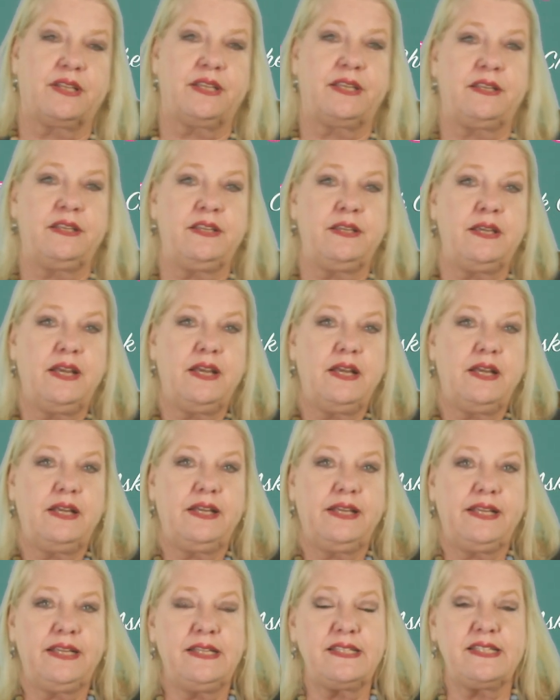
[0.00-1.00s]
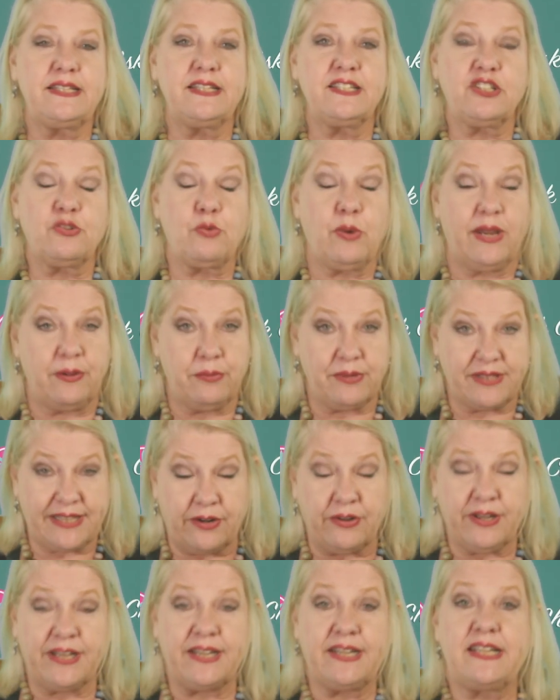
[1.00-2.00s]
The easiest way
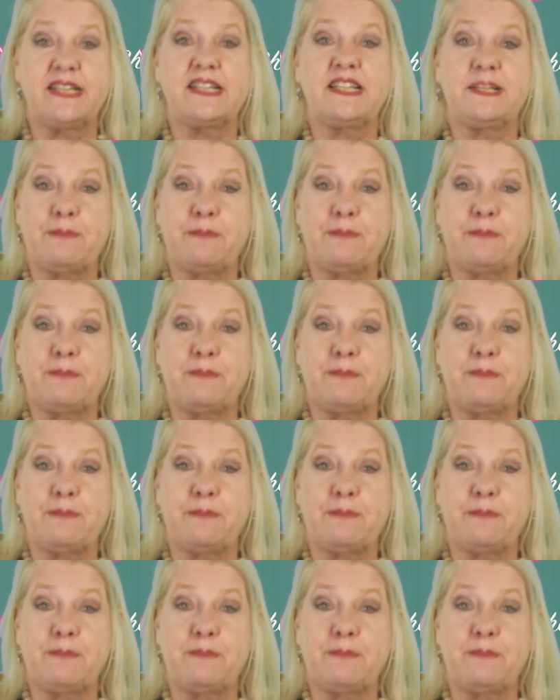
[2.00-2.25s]
without any